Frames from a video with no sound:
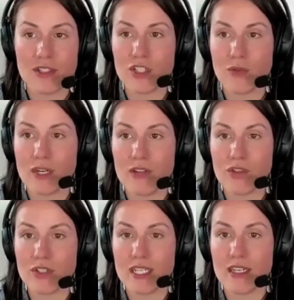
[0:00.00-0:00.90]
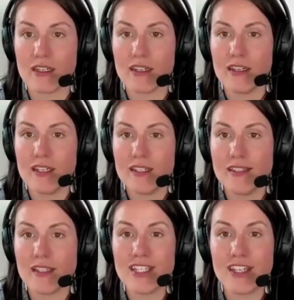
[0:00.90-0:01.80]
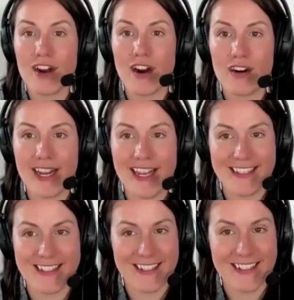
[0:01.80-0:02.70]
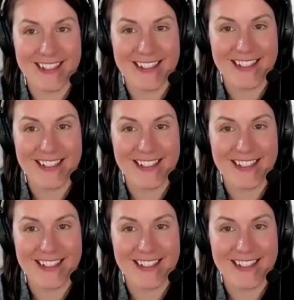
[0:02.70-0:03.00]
Research in 2014. And she's an RN.